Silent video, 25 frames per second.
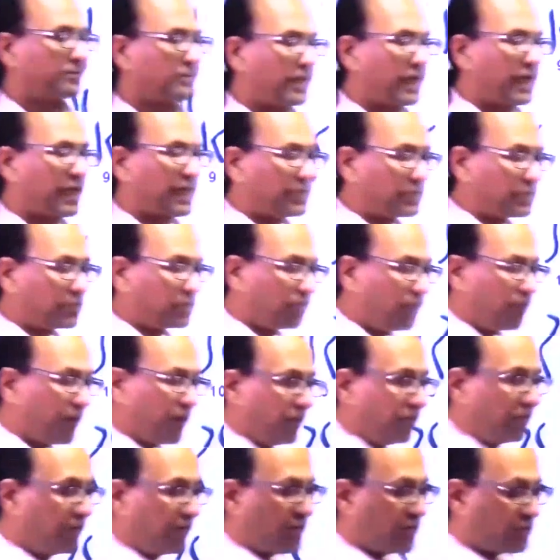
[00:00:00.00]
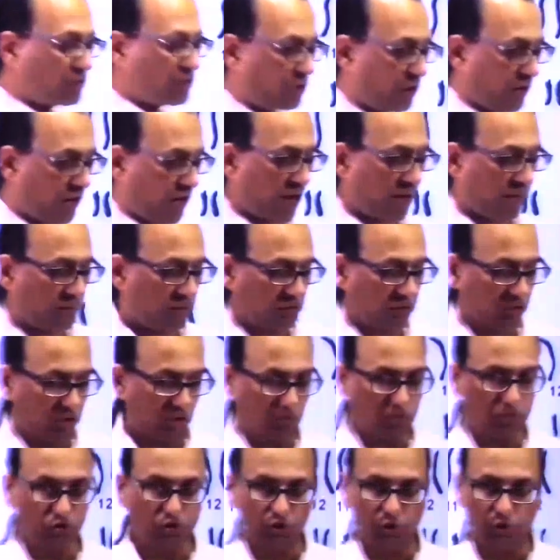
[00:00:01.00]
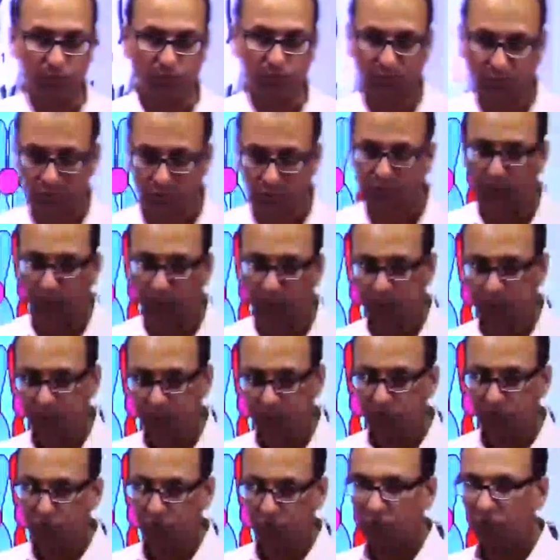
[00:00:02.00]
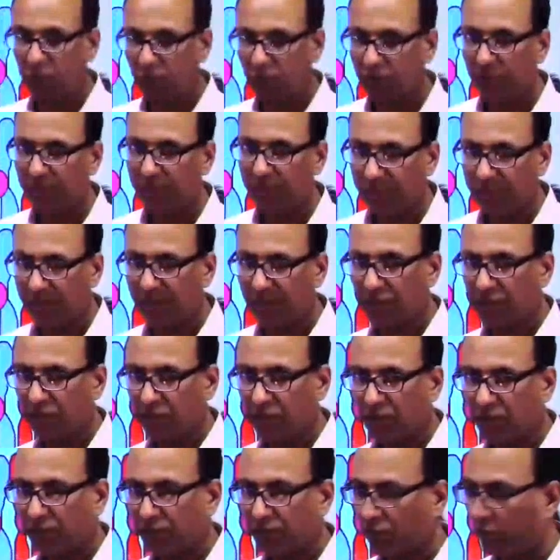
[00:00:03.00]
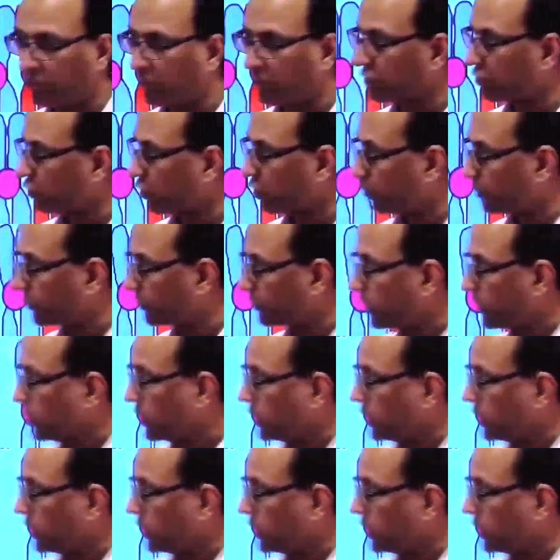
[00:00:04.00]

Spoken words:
that when we are talking about chromosomes, the 23 pair of chromosomes,